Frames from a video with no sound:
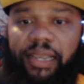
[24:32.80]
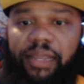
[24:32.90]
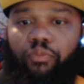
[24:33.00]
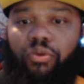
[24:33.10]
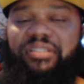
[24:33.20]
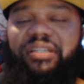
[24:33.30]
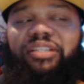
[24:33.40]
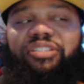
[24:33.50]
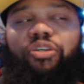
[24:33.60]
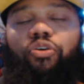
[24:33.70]
It
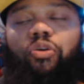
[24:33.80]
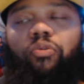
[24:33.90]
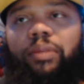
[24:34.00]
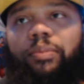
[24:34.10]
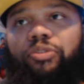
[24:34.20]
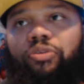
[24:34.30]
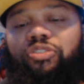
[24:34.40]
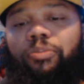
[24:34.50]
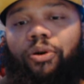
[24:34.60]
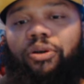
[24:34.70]
wasn't until Kareem
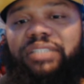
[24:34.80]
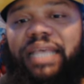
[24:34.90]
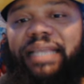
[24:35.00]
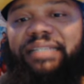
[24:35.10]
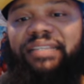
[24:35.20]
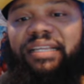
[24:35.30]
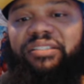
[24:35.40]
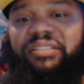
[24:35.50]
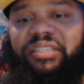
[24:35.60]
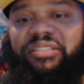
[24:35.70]
Abdul-Jabbar's
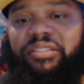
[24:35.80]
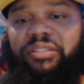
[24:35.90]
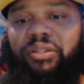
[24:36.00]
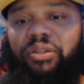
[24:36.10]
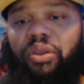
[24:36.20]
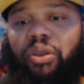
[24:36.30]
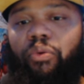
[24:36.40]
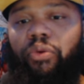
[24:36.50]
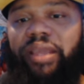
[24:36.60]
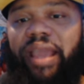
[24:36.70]
18th season
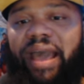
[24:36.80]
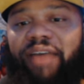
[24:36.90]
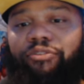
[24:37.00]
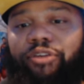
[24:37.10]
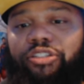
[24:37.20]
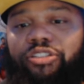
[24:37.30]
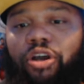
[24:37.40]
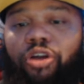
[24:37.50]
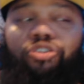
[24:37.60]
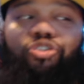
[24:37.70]
where he
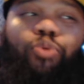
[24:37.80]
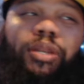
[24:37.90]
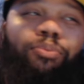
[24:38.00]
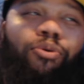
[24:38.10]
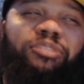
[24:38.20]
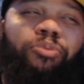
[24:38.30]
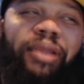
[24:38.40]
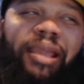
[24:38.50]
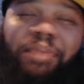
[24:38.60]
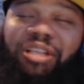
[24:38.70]
averaged under 20 points per
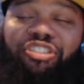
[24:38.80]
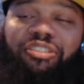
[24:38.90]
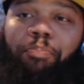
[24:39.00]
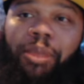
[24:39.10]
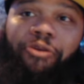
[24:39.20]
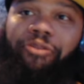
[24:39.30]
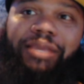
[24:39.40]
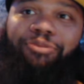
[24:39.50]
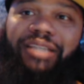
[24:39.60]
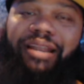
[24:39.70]
game. And just
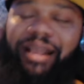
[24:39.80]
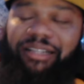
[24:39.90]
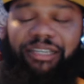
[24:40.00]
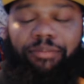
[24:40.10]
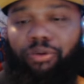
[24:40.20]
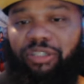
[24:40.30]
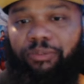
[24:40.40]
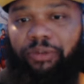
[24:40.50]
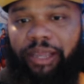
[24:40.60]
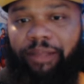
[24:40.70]
barely, he was at 19
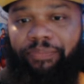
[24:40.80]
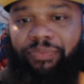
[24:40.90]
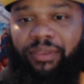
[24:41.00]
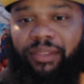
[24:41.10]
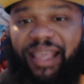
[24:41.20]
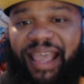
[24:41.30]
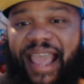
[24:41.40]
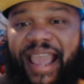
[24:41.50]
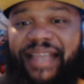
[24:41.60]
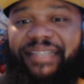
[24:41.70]
points per game.
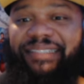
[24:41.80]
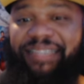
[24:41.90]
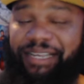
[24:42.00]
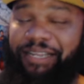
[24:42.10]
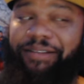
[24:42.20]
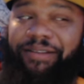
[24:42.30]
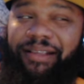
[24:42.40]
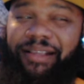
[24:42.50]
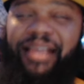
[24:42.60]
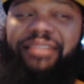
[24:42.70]
18.
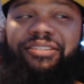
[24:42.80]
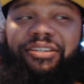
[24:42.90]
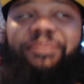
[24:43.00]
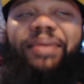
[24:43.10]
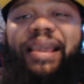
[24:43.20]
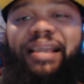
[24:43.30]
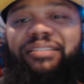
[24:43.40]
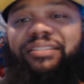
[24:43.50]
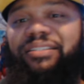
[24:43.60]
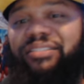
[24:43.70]
It took him
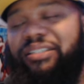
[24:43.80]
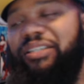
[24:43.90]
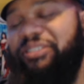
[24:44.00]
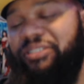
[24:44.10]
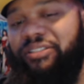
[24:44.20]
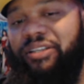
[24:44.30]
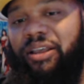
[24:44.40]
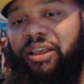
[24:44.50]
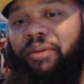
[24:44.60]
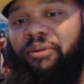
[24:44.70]
18 seasons
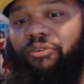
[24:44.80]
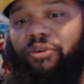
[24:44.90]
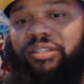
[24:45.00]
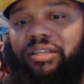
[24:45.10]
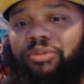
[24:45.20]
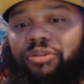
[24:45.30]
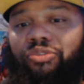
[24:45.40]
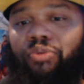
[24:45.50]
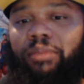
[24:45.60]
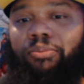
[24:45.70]
before he dipped under
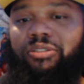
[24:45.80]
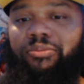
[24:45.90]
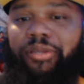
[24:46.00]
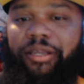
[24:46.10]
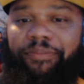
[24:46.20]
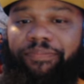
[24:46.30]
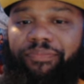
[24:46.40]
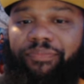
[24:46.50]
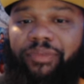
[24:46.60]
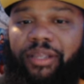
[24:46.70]
20 points per game.
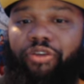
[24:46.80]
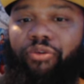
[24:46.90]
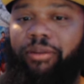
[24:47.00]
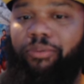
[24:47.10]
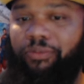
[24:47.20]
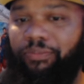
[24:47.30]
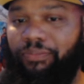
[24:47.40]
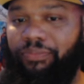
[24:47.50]
Incredible.